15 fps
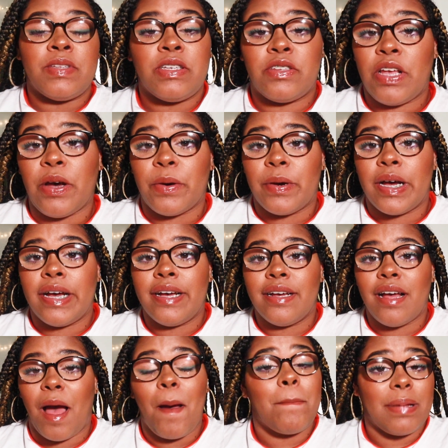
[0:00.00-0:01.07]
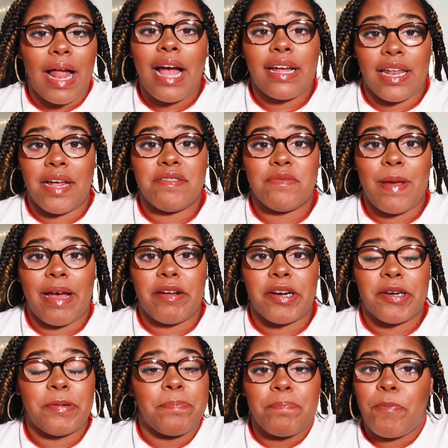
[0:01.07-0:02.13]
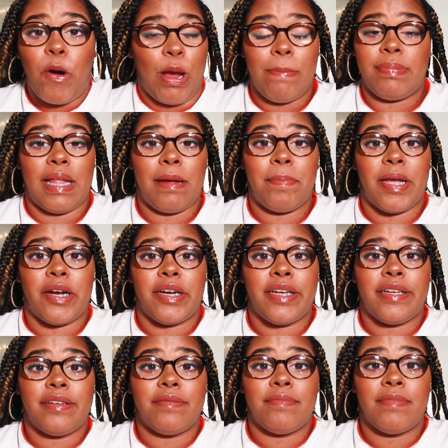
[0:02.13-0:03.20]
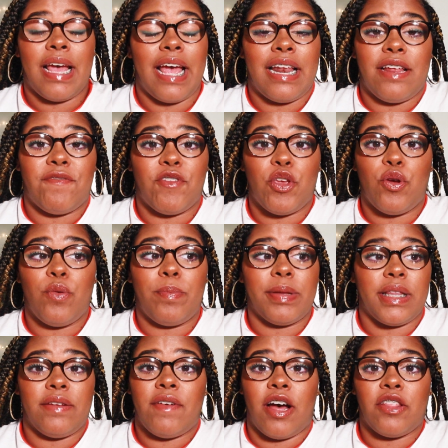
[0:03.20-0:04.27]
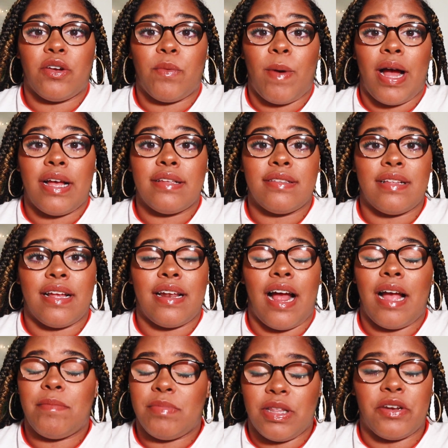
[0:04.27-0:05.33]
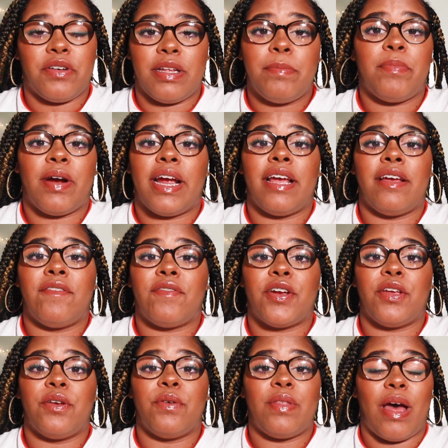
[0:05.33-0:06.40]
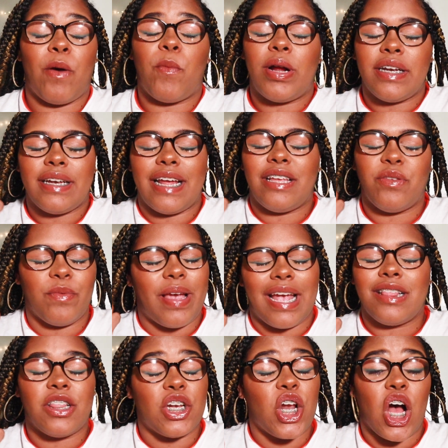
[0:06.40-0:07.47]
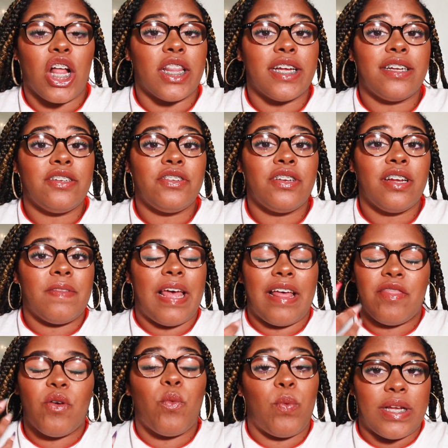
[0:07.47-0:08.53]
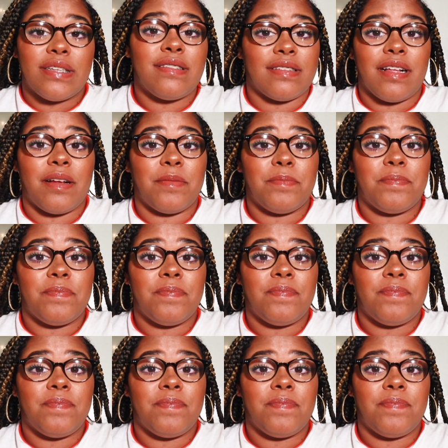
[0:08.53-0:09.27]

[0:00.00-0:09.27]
So, Black Lives Matter, point blank period. And if you believe otherwise, then I'm literally praying for you that one day you gain the knowledge and the wisdom